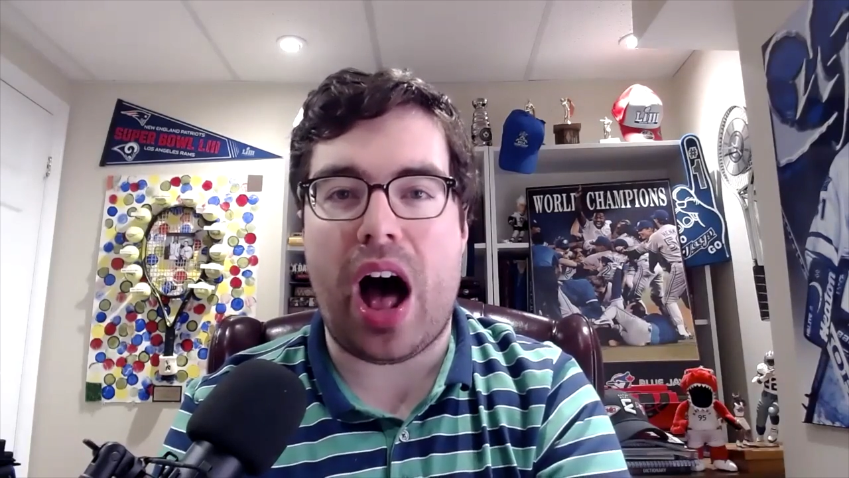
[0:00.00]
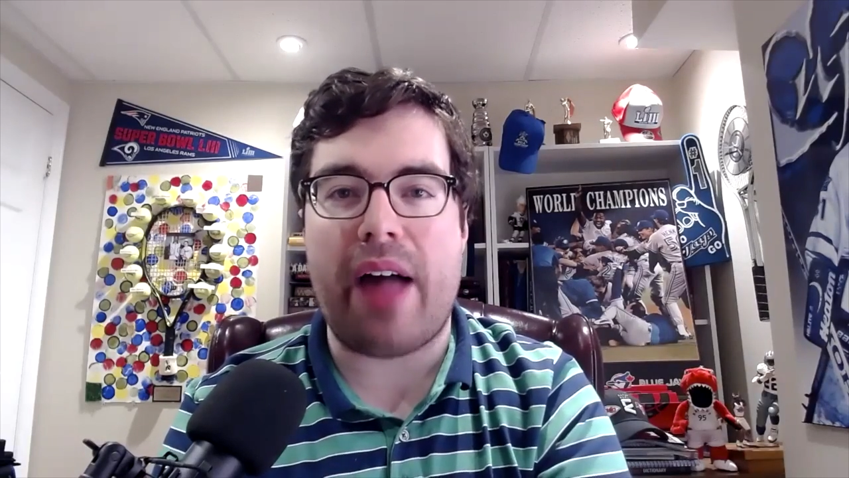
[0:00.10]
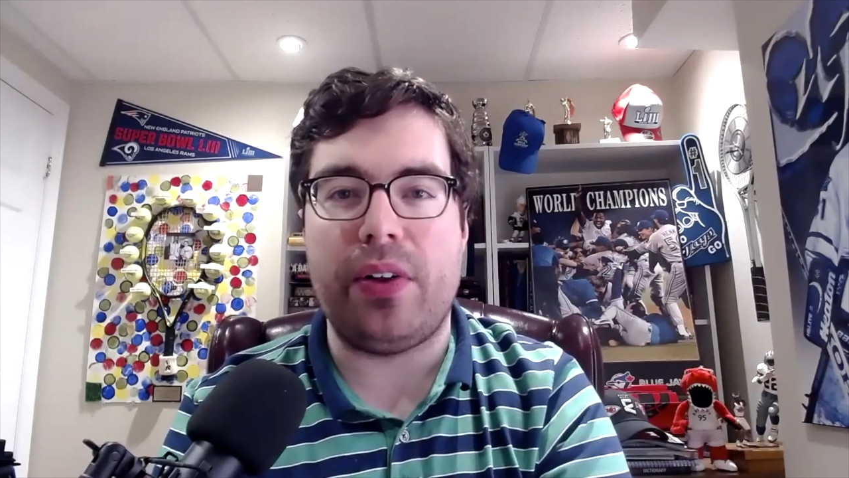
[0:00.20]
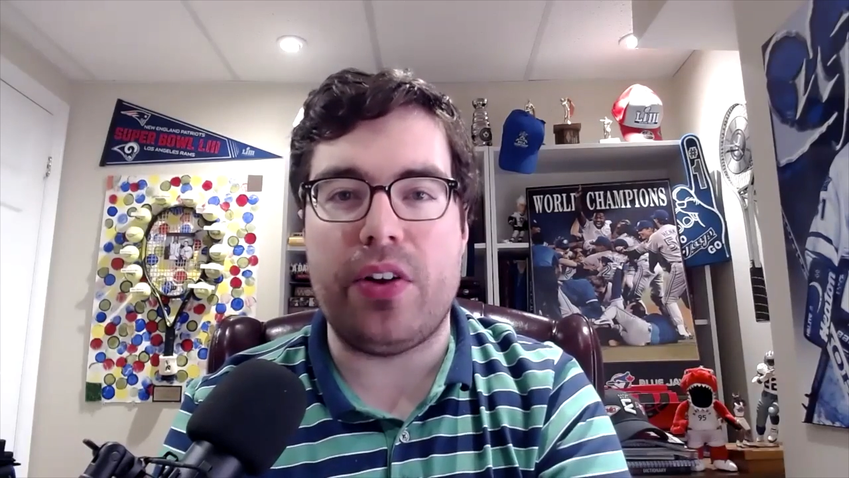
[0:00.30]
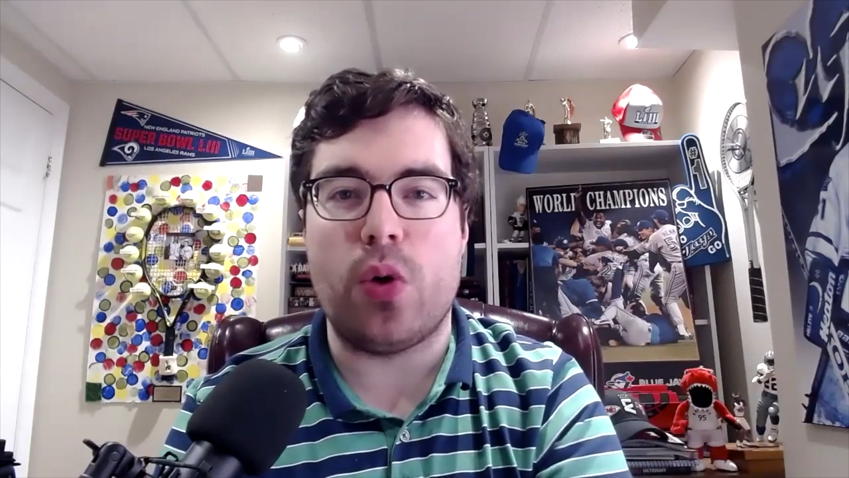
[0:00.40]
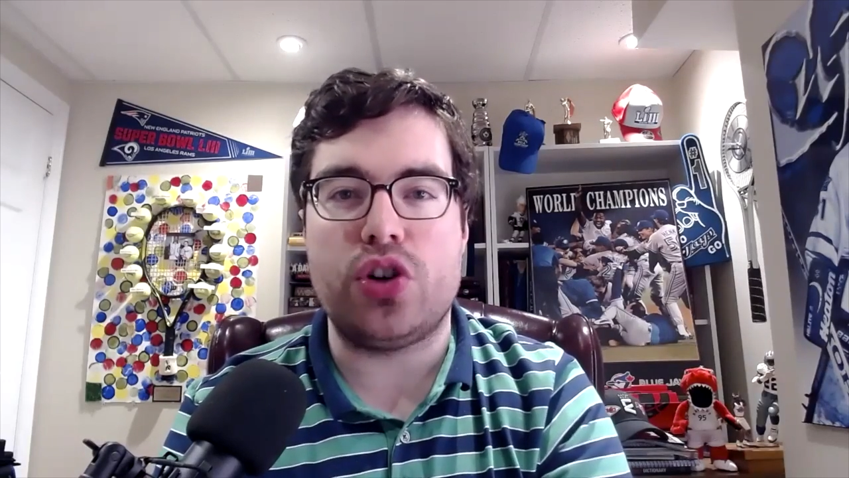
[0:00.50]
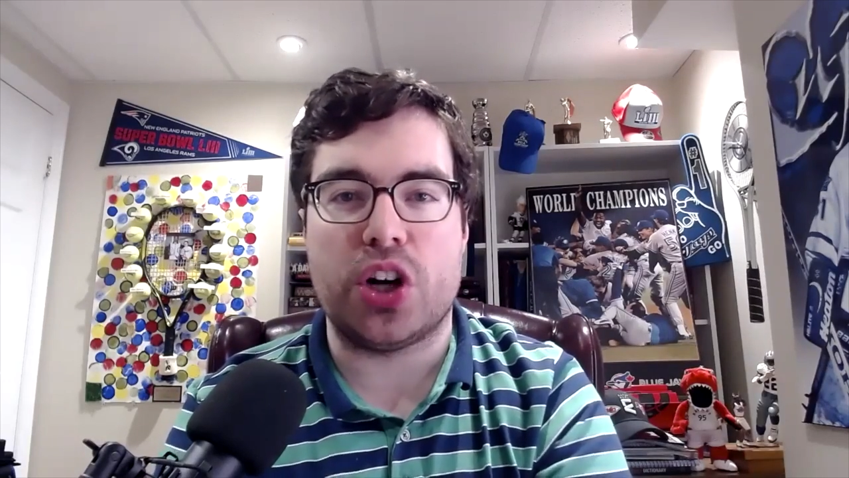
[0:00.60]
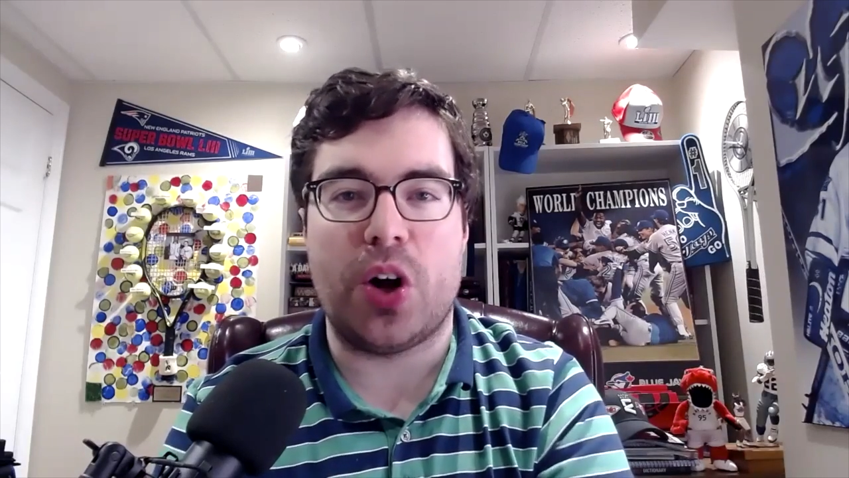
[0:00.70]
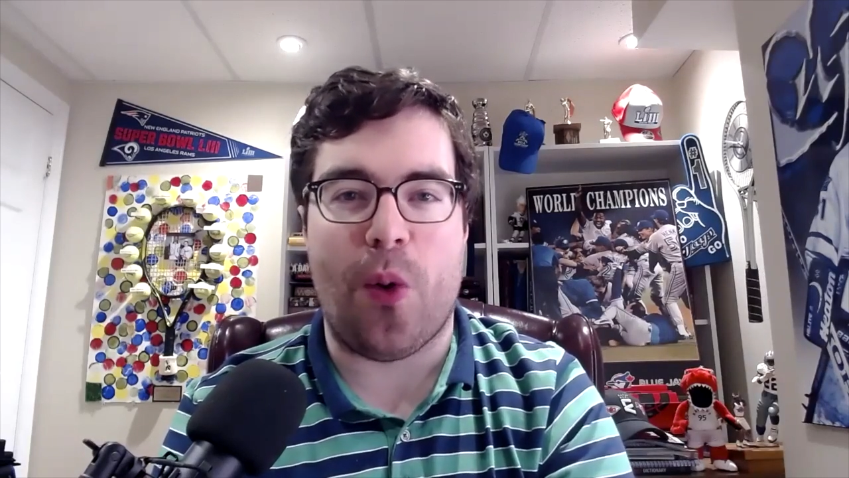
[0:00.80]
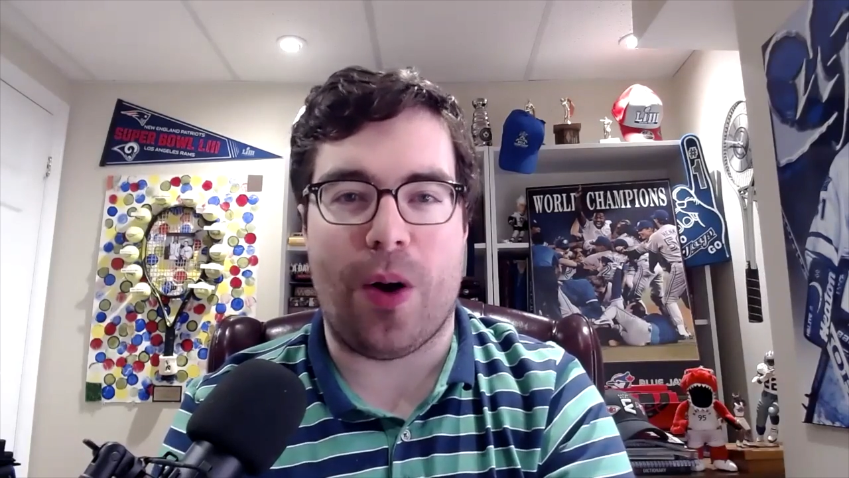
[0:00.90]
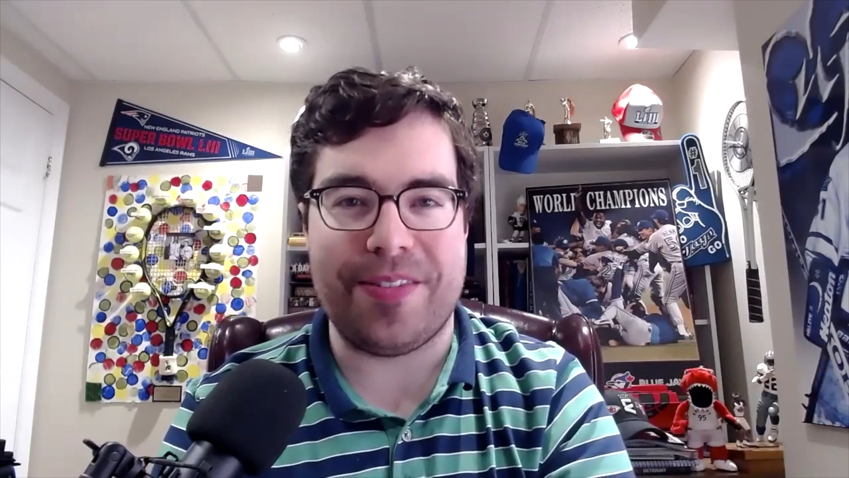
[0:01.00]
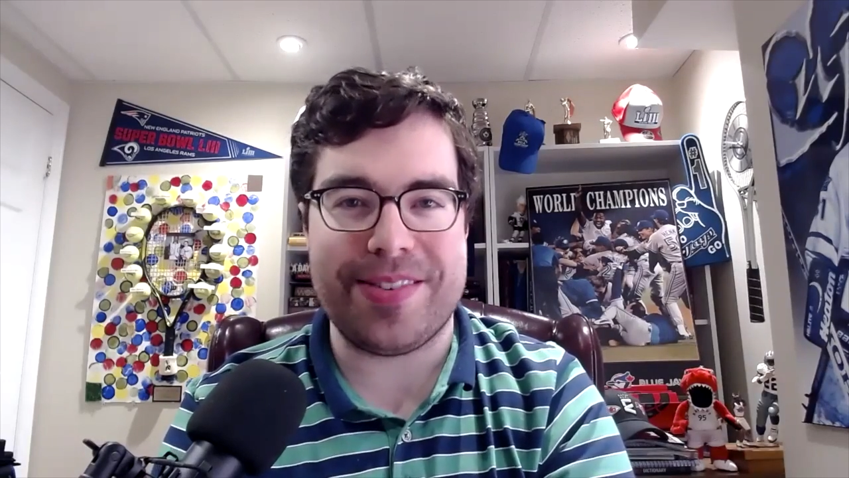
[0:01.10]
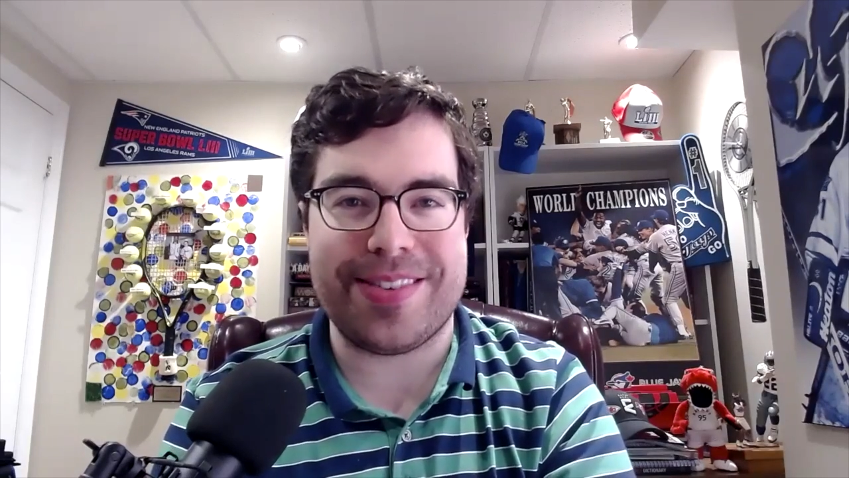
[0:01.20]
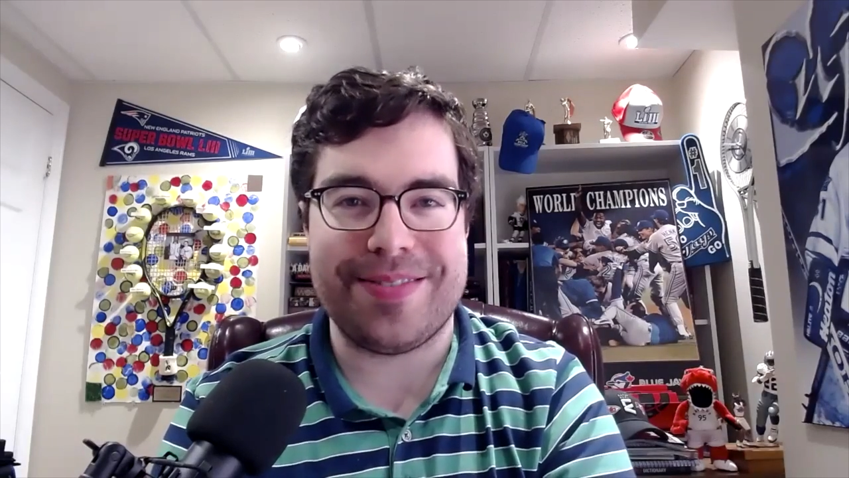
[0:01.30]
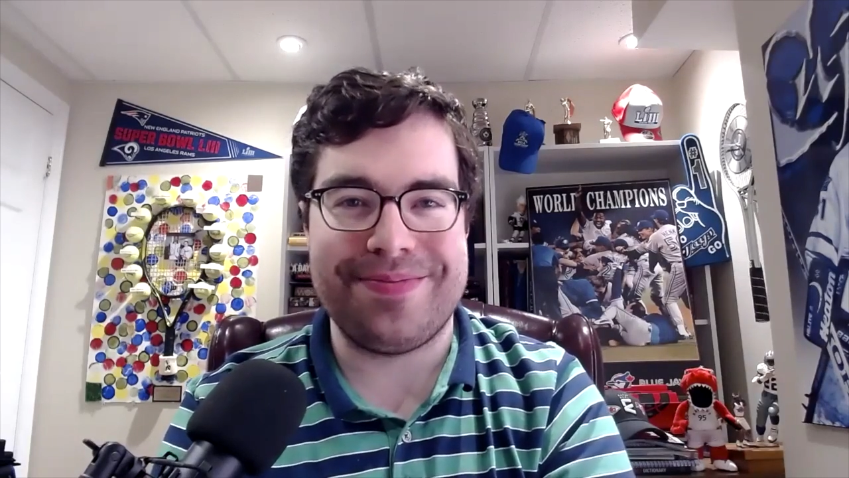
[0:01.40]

Island Ocean course